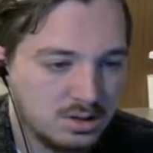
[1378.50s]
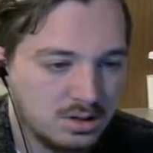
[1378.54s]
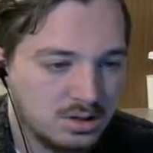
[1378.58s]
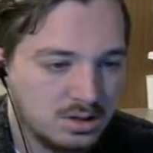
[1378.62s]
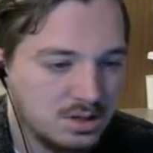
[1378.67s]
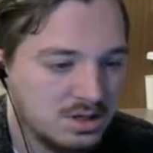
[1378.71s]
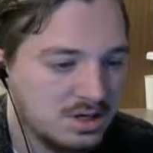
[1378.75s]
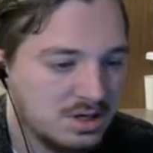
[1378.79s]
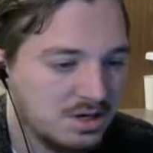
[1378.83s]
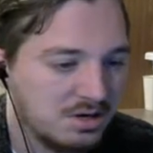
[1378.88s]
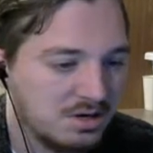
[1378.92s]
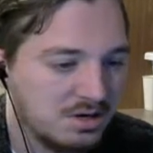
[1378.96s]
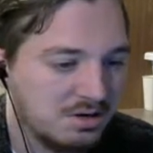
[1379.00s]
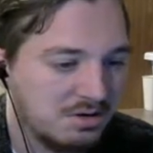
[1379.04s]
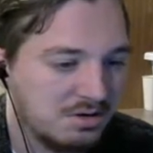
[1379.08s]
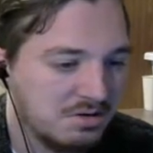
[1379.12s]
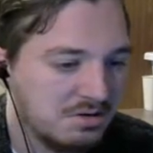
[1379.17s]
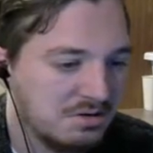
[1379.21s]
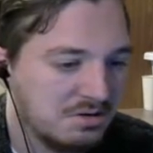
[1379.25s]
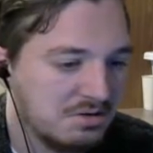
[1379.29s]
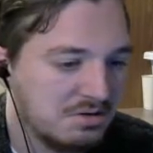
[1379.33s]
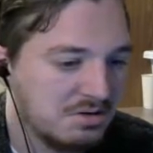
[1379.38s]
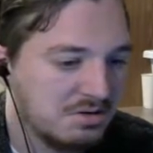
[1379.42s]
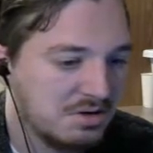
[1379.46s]
Here.
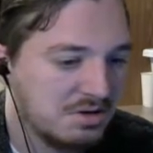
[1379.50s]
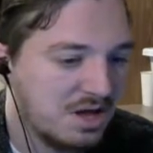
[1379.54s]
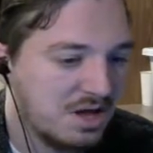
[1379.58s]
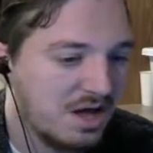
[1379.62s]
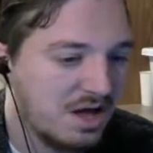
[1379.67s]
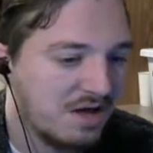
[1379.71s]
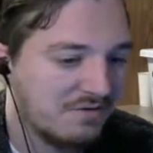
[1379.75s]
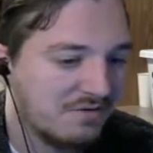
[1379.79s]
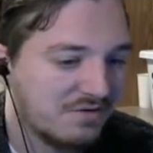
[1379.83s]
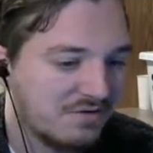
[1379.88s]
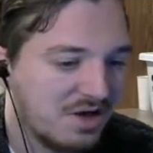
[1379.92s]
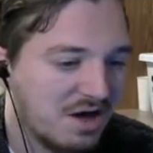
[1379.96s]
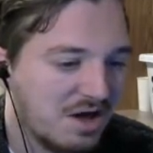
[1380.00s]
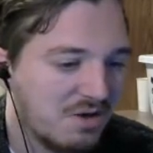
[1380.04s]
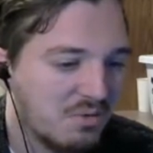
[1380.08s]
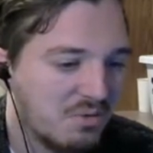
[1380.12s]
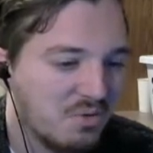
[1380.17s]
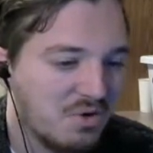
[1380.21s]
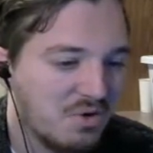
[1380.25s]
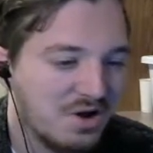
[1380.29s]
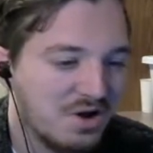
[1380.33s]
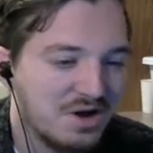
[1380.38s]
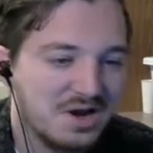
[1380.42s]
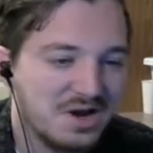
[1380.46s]
I've got
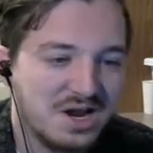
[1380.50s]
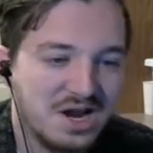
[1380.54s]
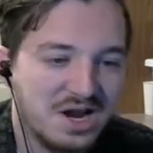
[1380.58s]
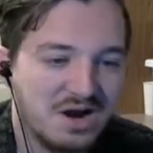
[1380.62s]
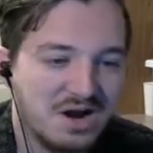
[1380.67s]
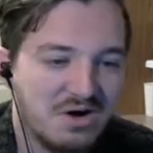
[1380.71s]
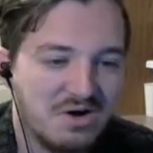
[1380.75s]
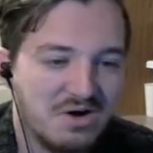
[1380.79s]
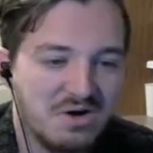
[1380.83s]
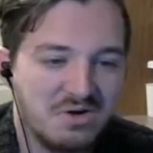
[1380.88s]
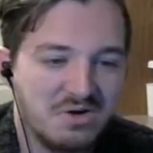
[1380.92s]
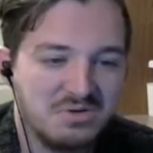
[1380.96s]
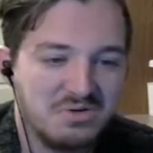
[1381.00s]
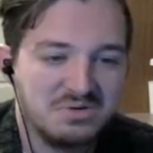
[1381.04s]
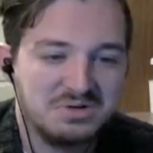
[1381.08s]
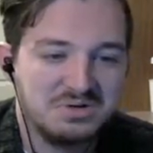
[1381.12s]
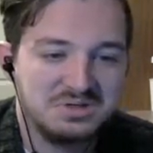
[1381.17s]
one arrow.